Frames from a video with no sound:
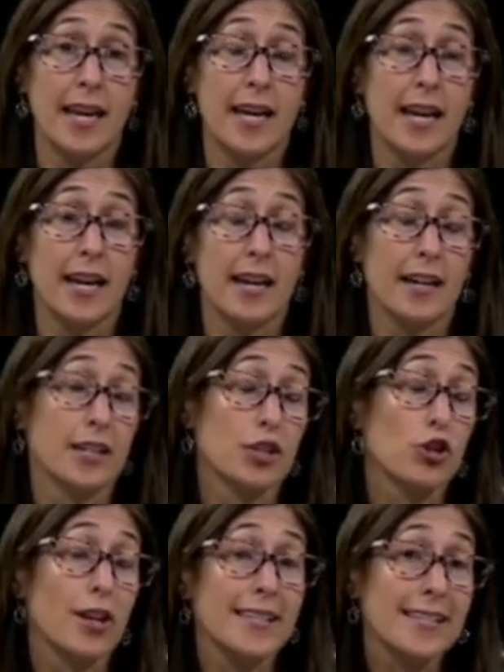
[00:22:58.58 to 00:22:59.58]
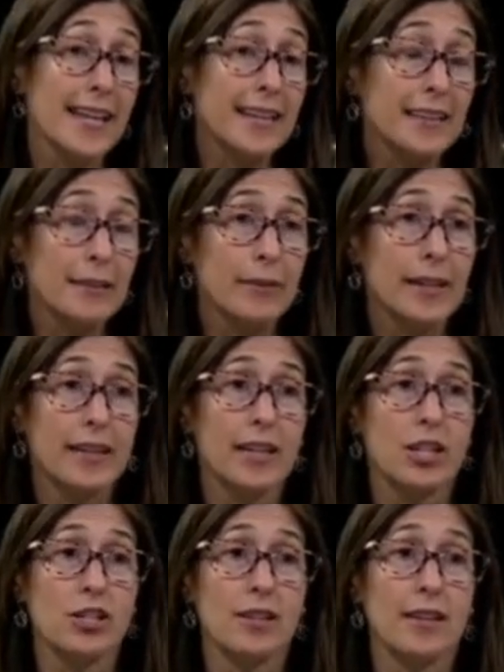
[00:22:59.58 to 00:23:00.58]
a tricyclic
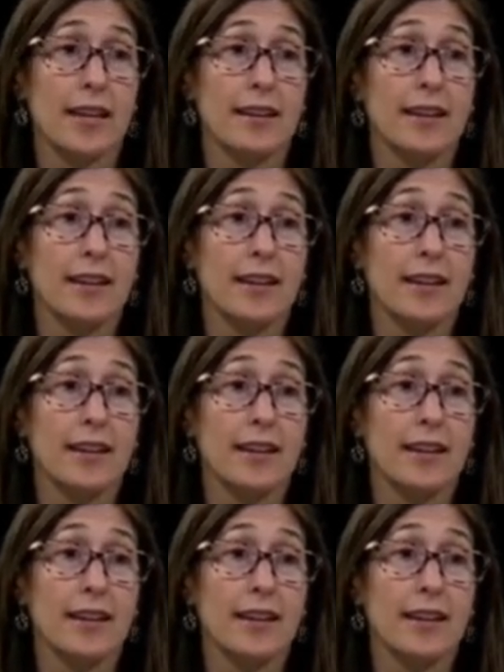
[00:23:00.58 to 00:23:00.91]
medication that